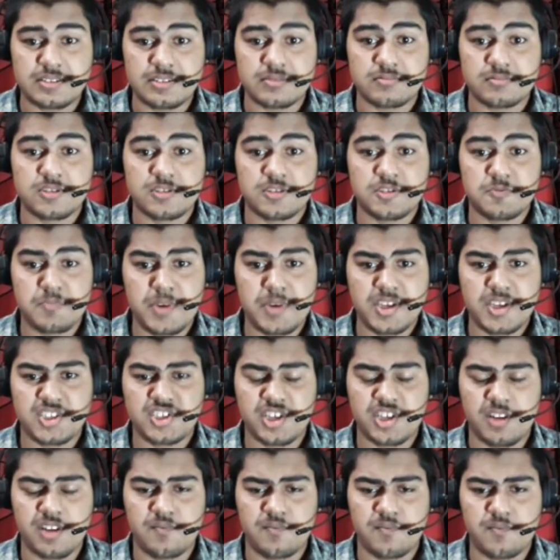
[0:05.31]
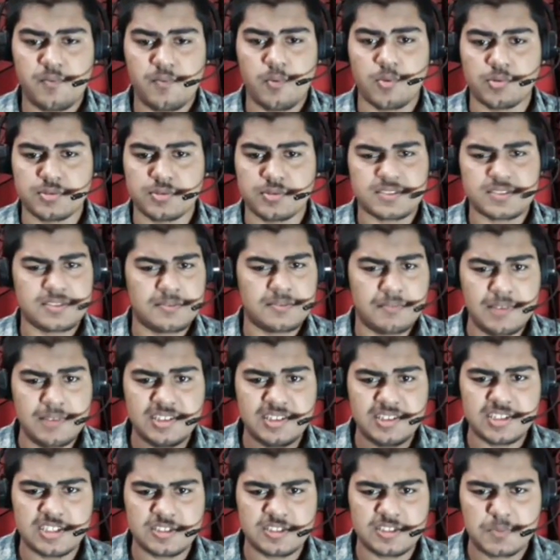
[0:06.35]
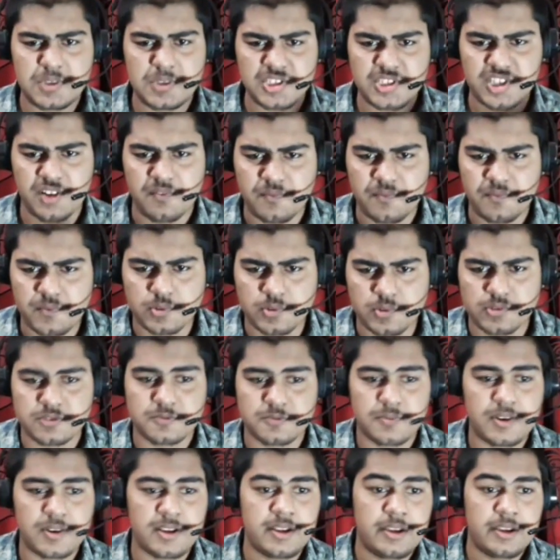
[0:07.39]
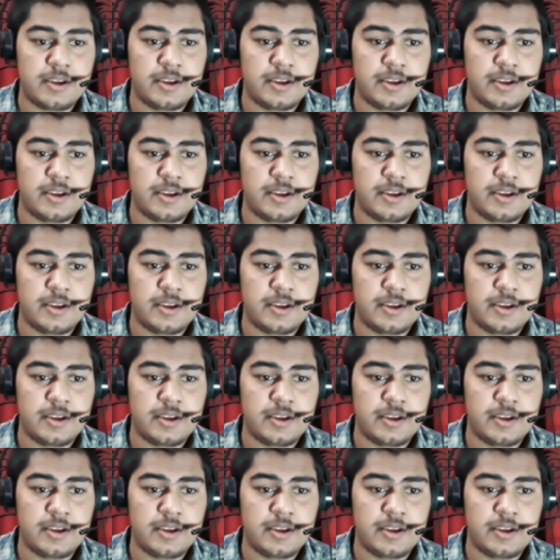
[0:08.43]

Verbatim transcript: special force, military special force, man,